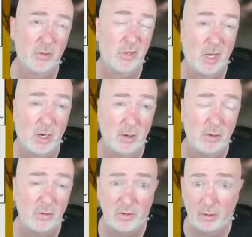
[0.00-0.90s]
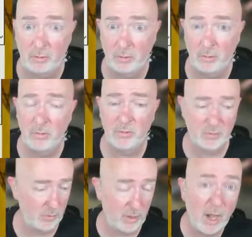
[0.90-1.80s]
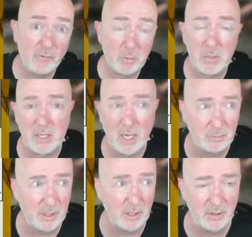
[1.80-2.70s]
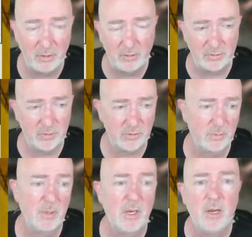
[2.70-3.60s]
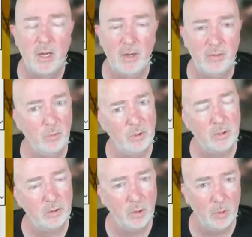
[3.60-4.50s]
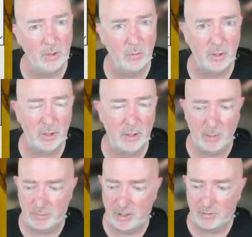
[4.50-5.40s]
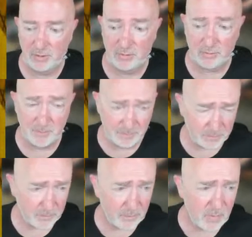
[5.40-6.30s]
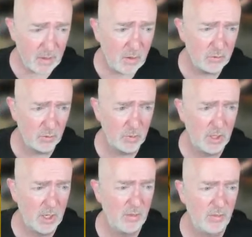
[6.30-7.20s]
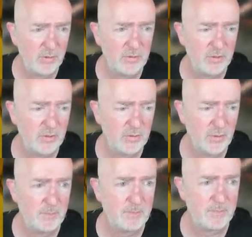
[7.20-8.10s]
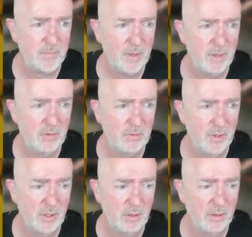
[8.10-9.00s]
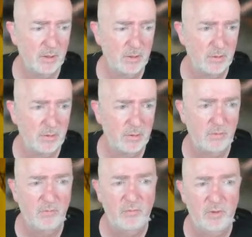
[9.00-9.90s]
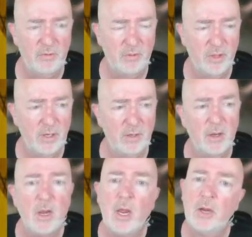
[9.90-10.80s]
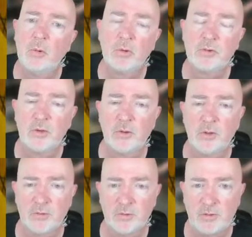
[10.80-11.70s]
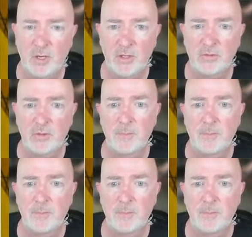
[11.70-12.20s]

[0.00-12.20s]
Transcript: are 0, so they haven't been updated in the system. And then we can go out and we can update these. So this is, let's finish that. And also this does,